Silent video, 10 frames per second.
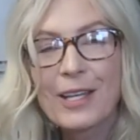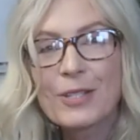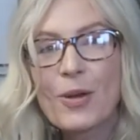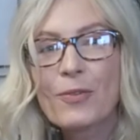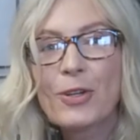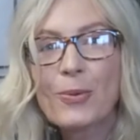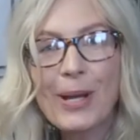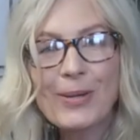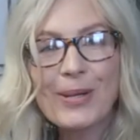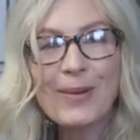So if you're
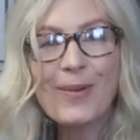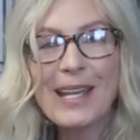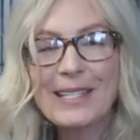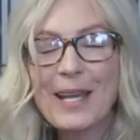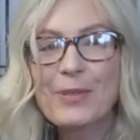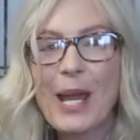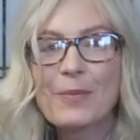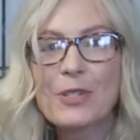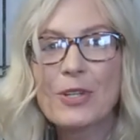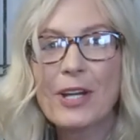wondering why
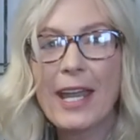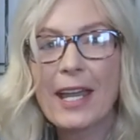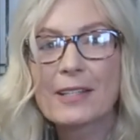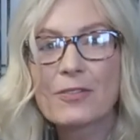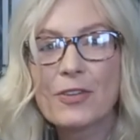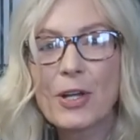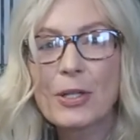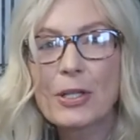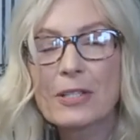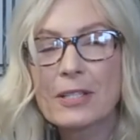sometimes your hands feel a
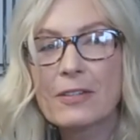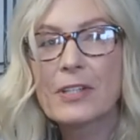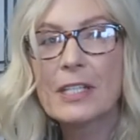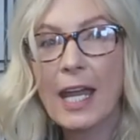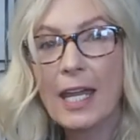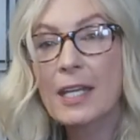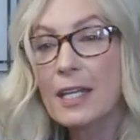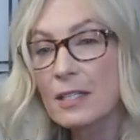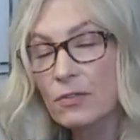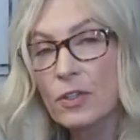little stiff and tight,
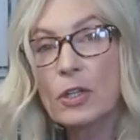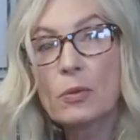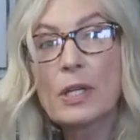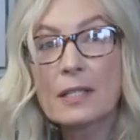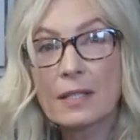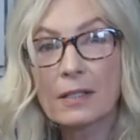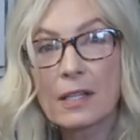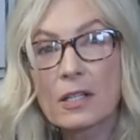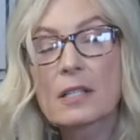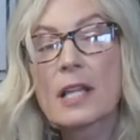it's for good reason.
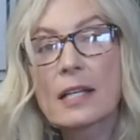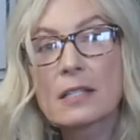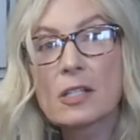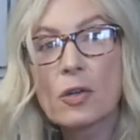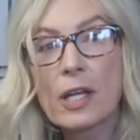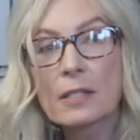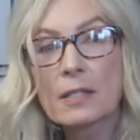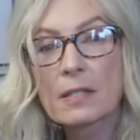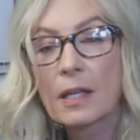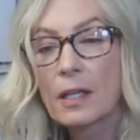There's lots of
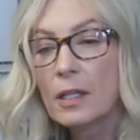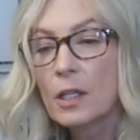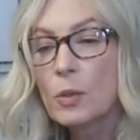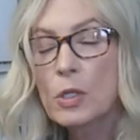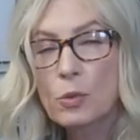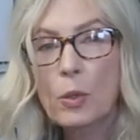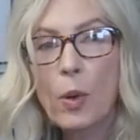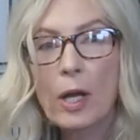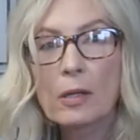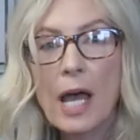joints, which
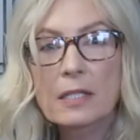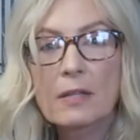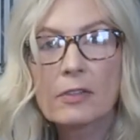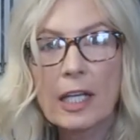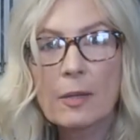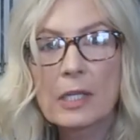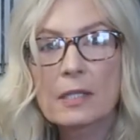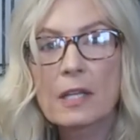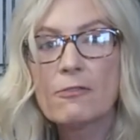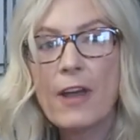require lots of
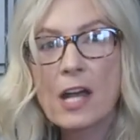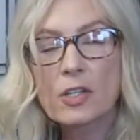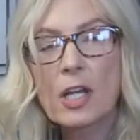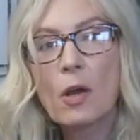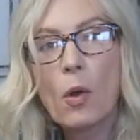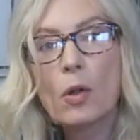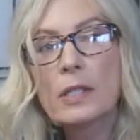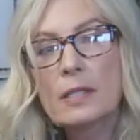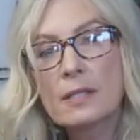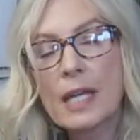ligaments and fascia to hold
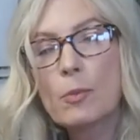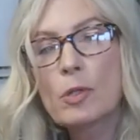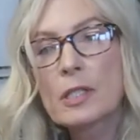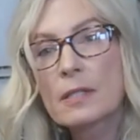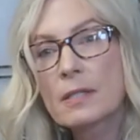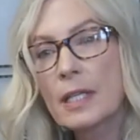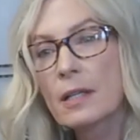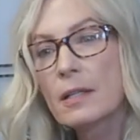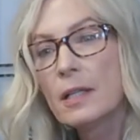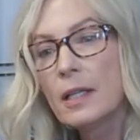it stable and
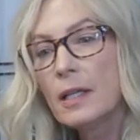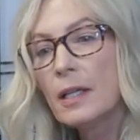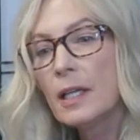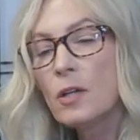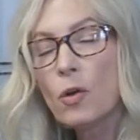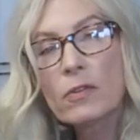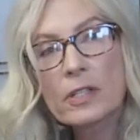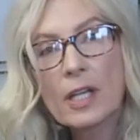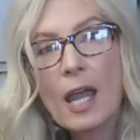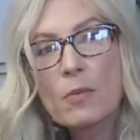still. And over
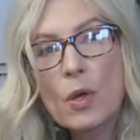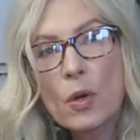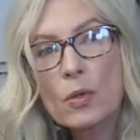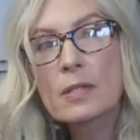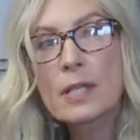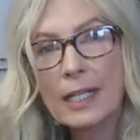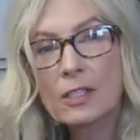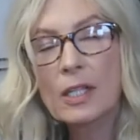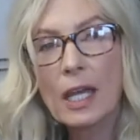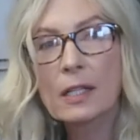time, those like
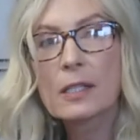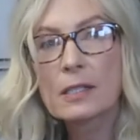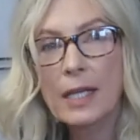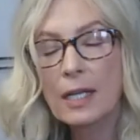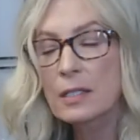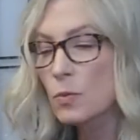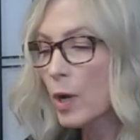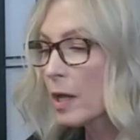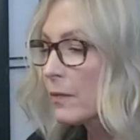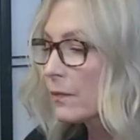to get a little tight as
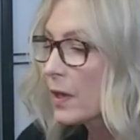well.